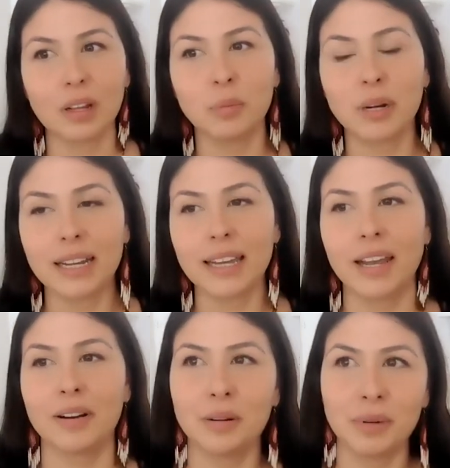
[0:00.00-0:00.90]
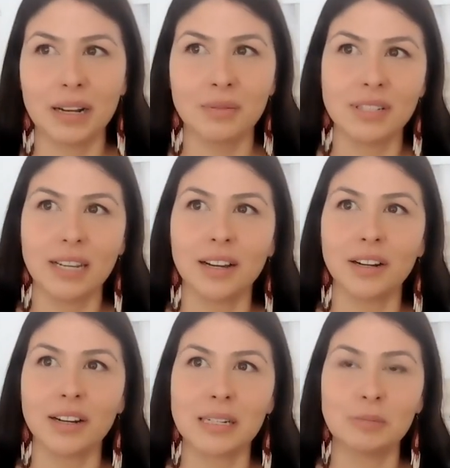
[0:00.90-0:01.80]
what I carried when I was
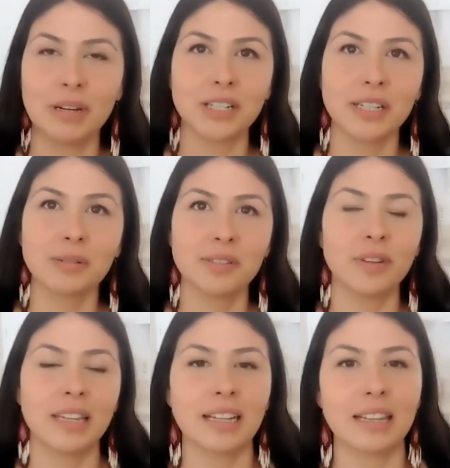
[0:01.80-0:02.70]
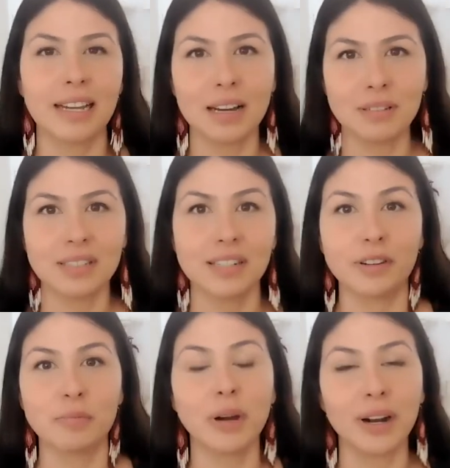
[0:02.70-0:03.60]
younger especially was feeling like I was
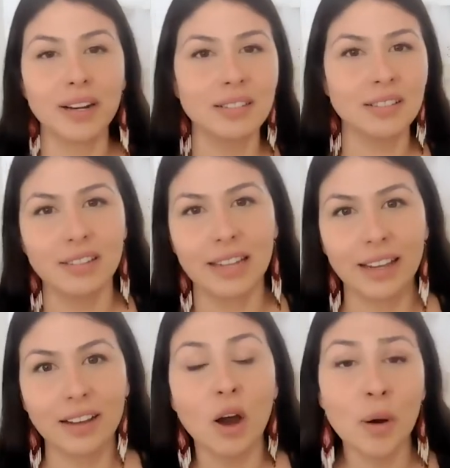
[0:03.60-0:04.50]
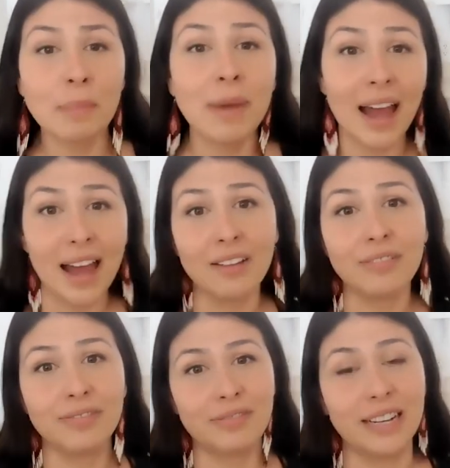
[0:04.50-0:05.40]
different parts, like, oh, I'm half
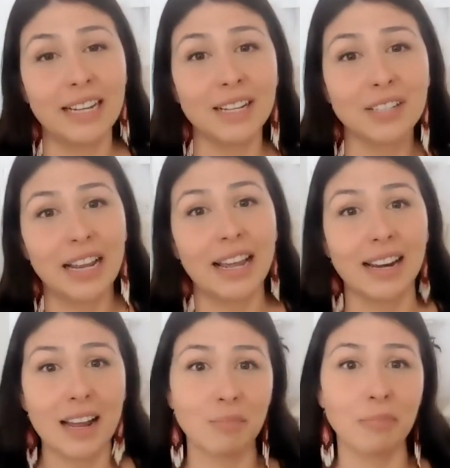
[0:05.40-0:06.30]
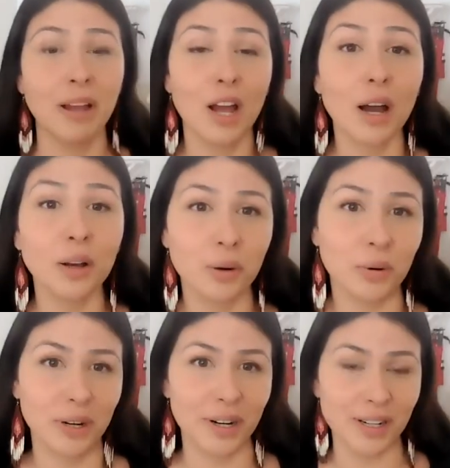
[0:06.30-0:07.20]
Nish and I'm a
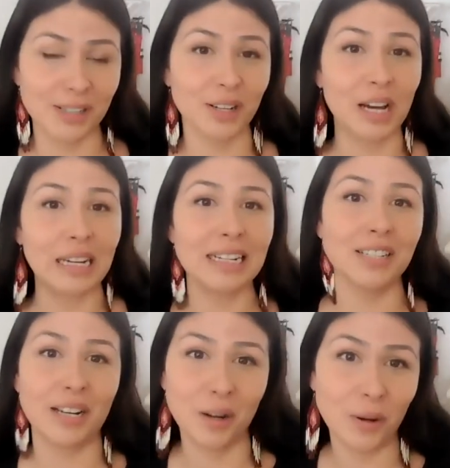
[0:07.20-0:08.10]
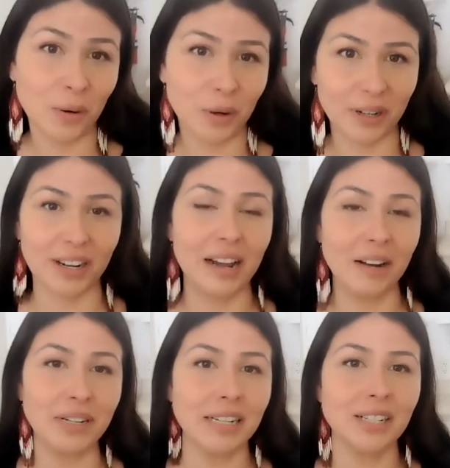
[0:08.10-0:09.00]
quarter Scottish and a quarter
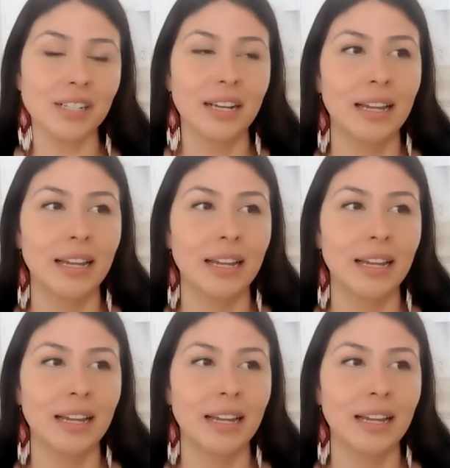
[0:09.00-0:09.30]
Irish.